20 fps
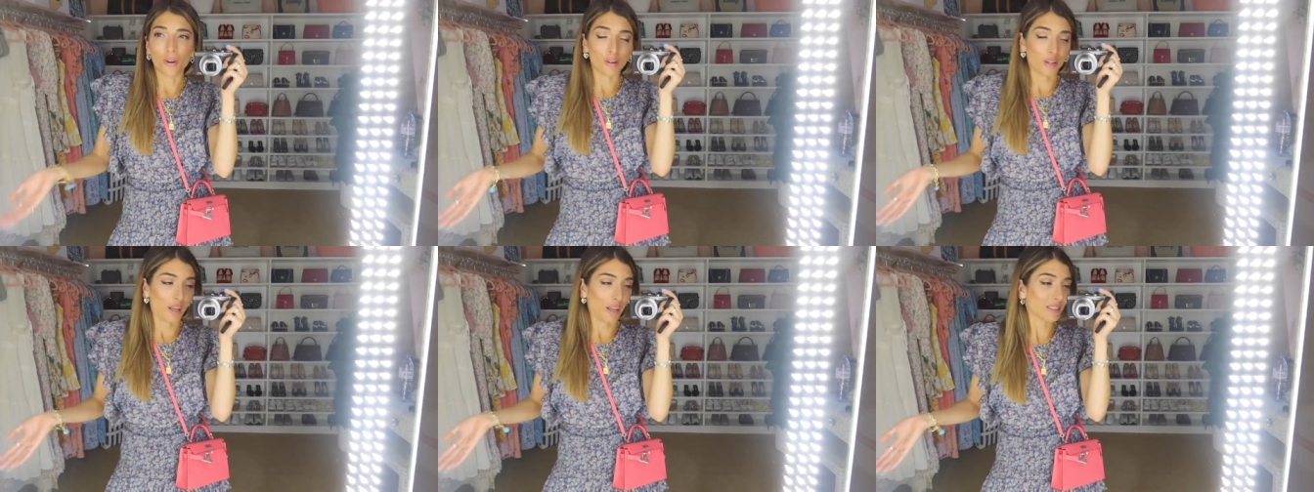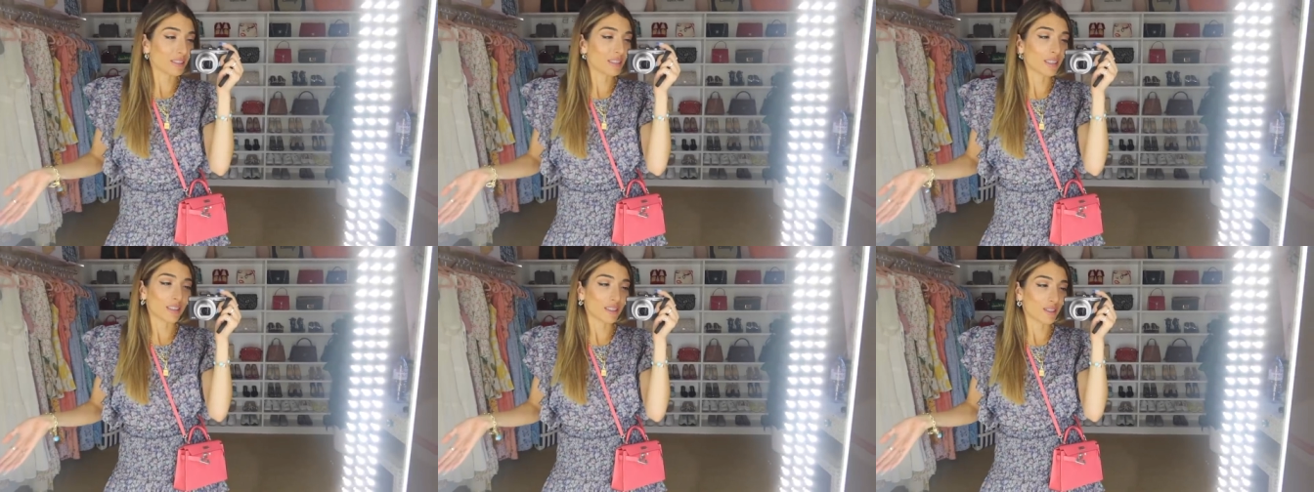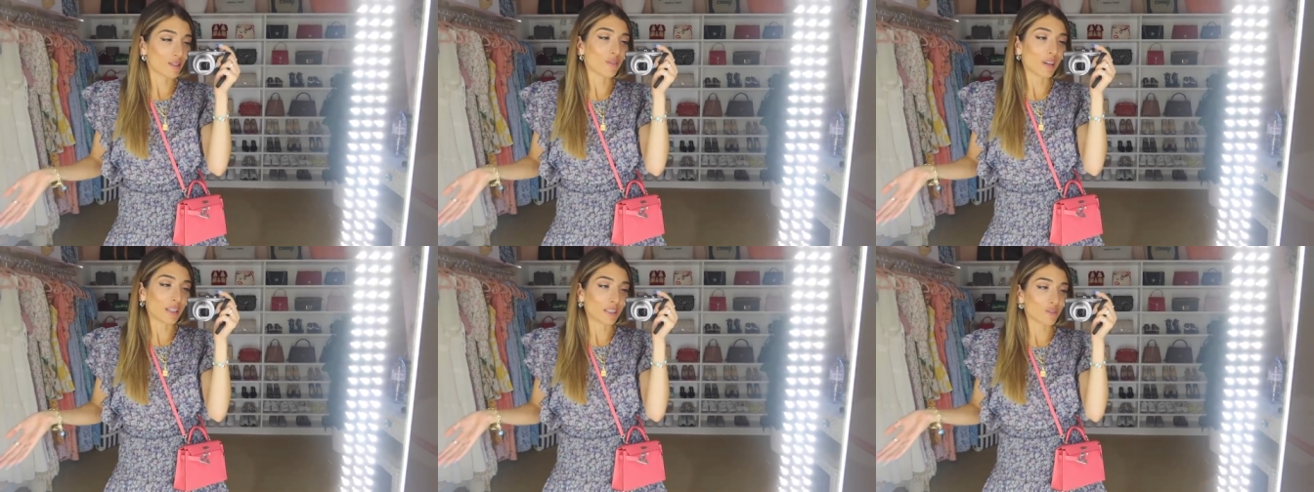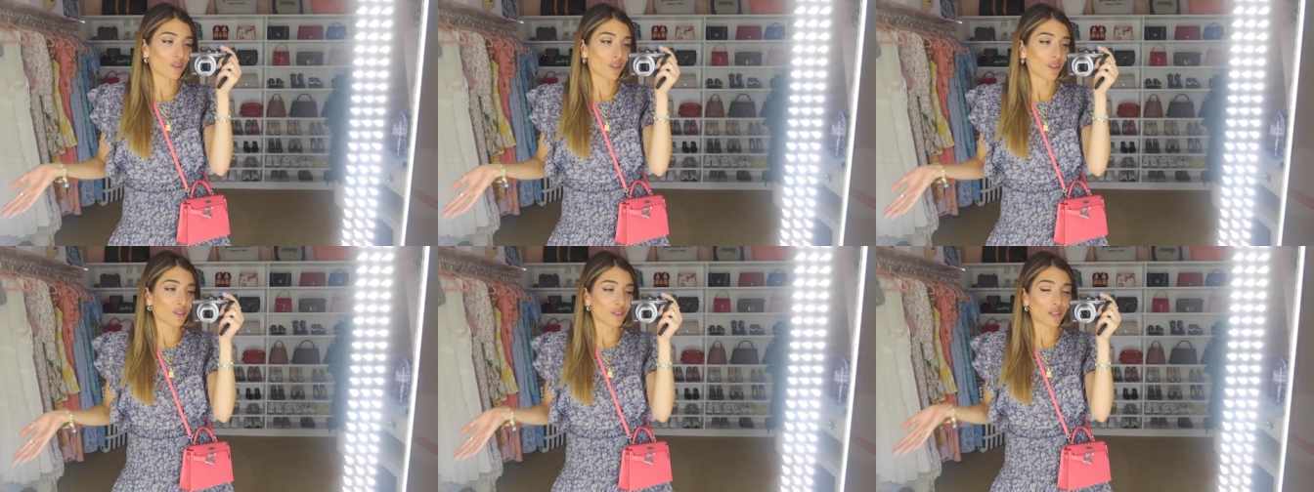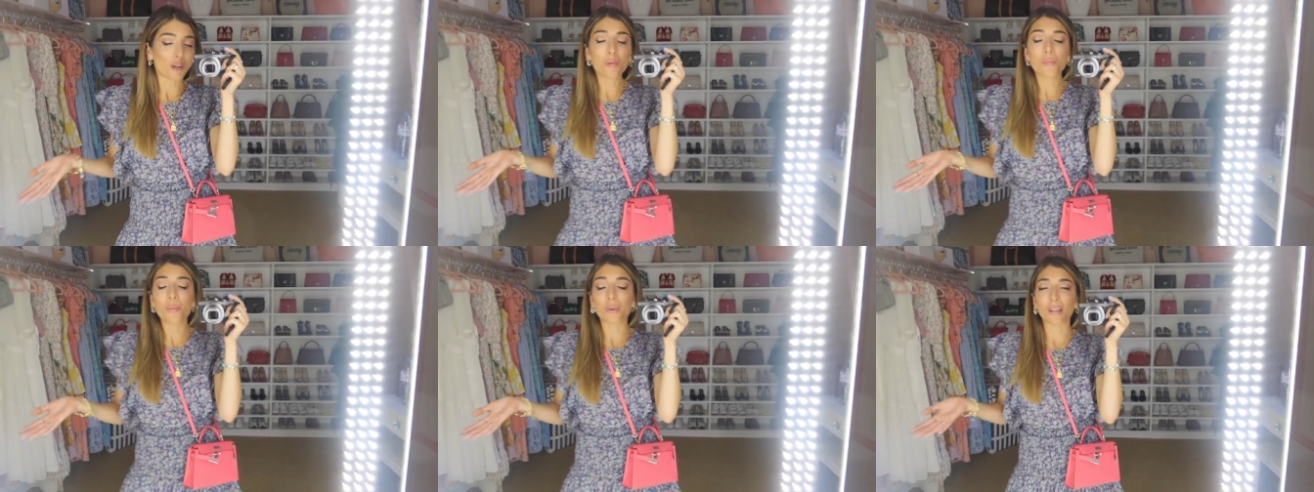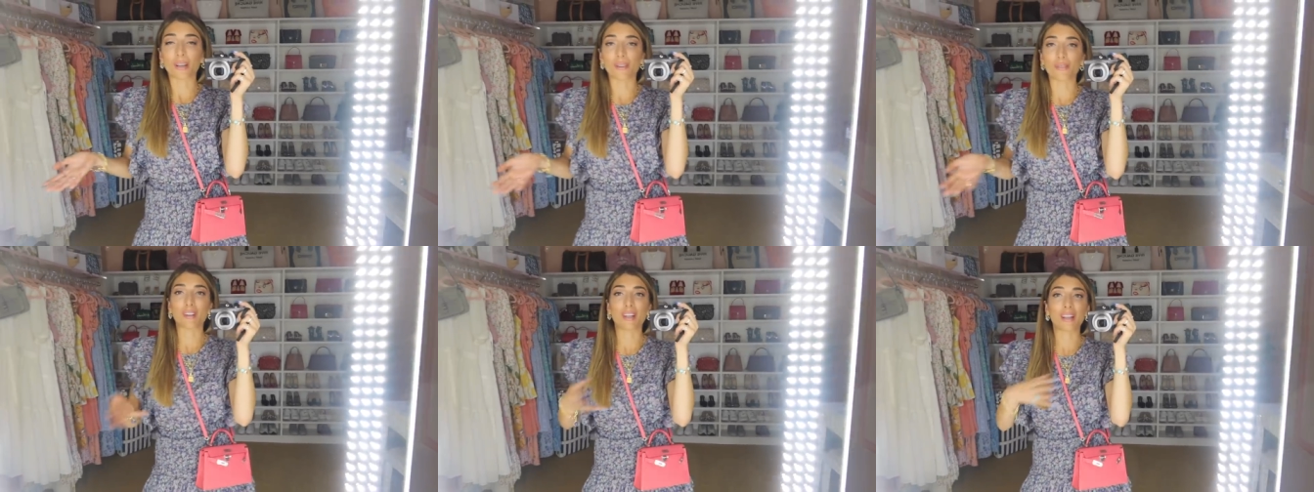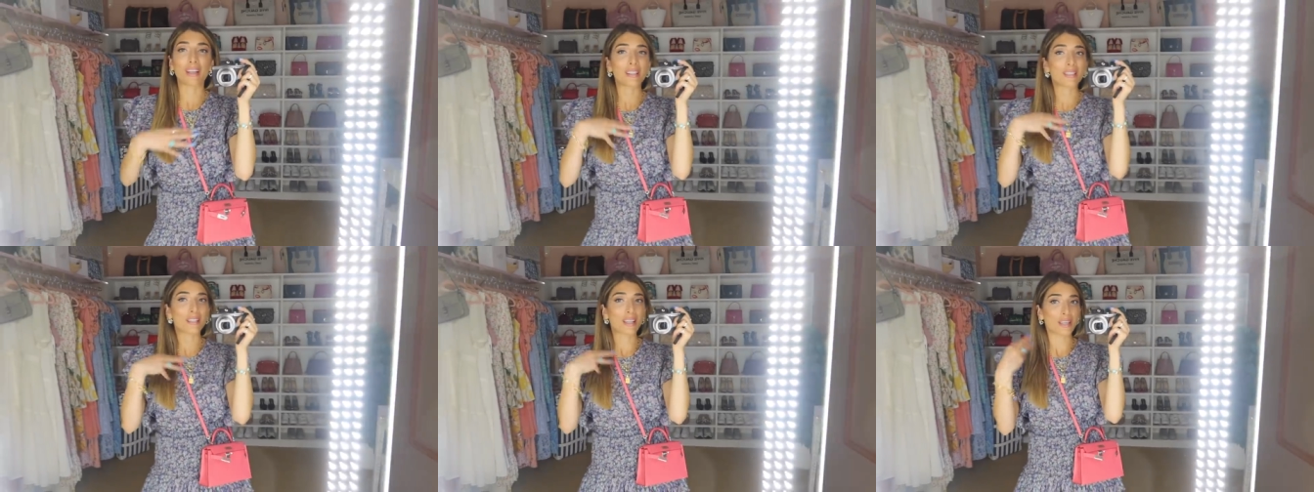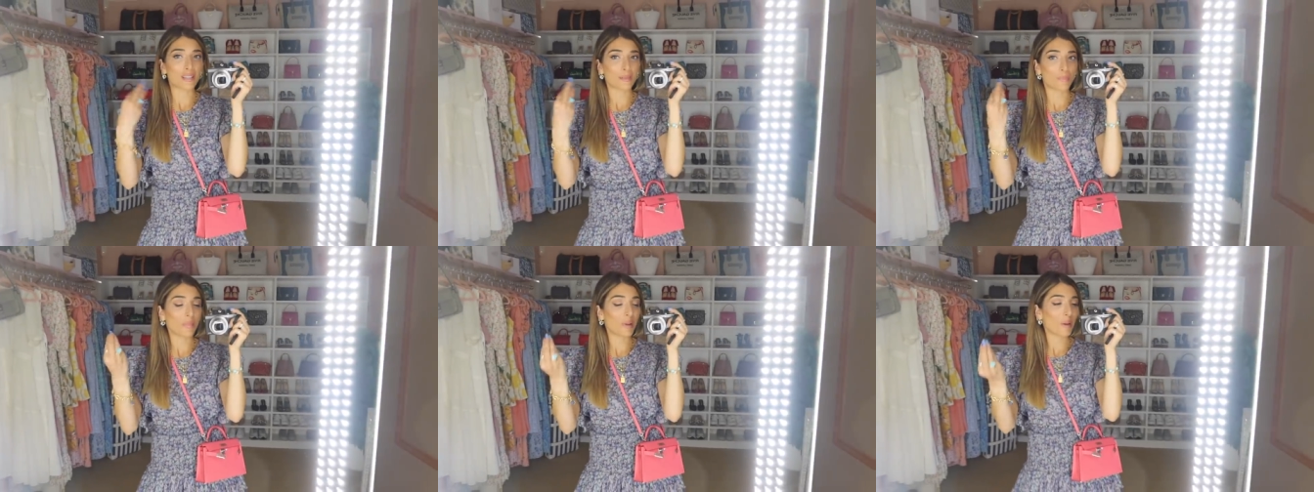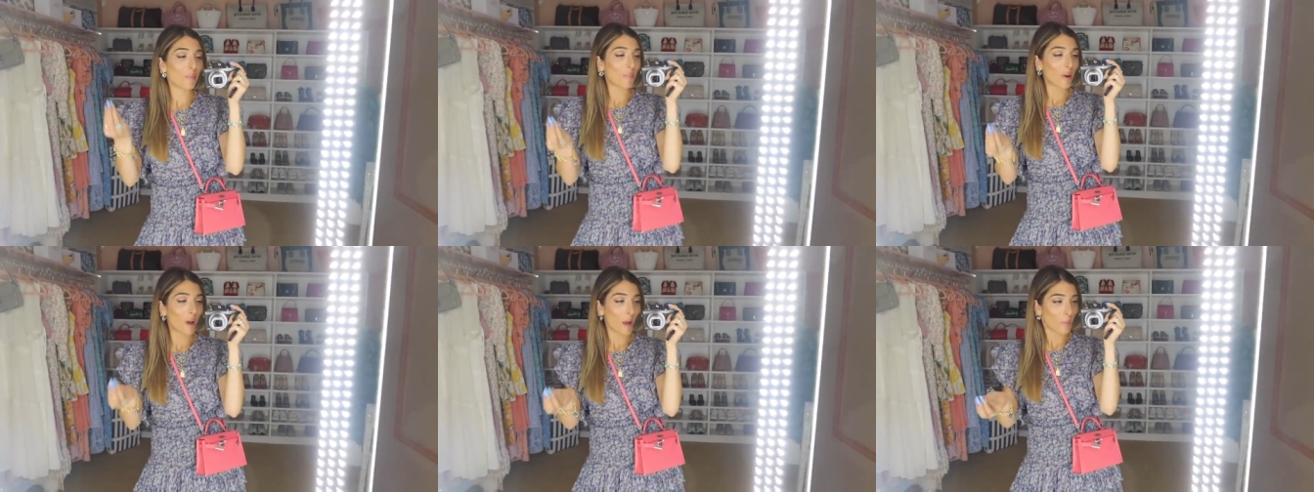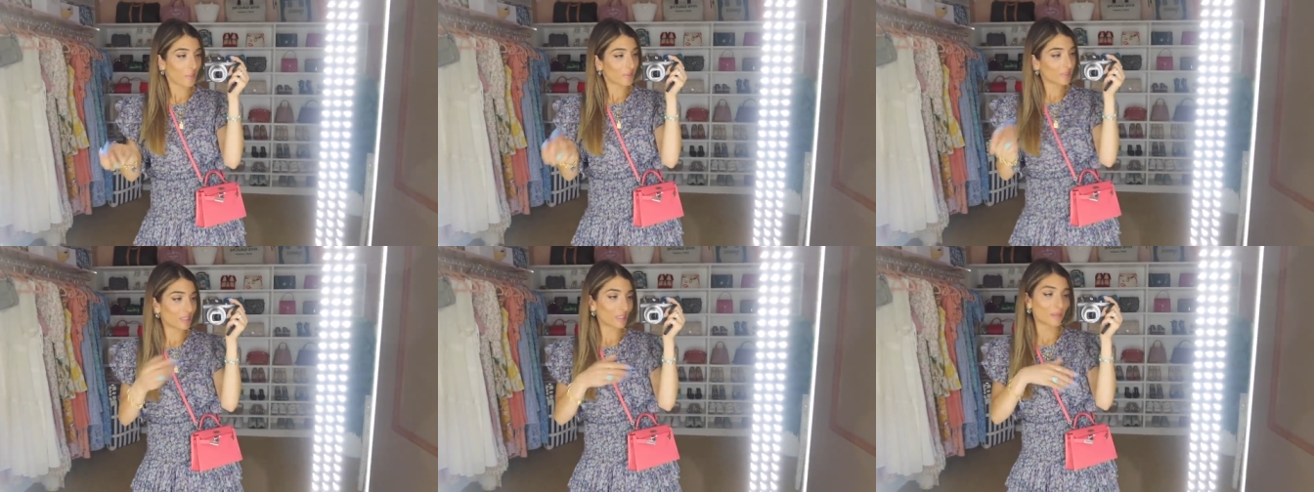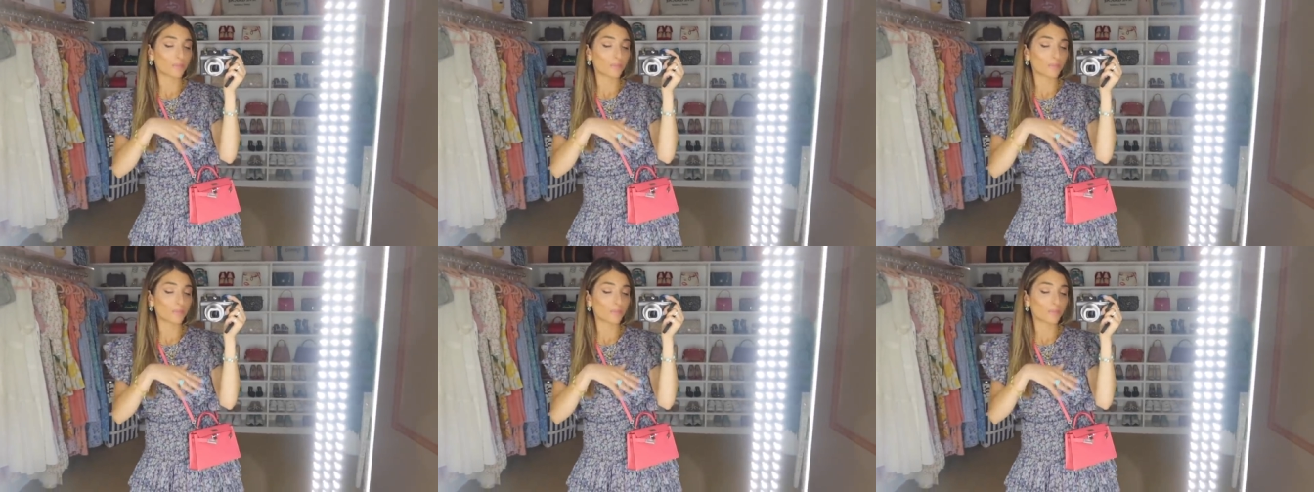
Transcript: like since the restaurant's opened, I feel like there's been a purpose.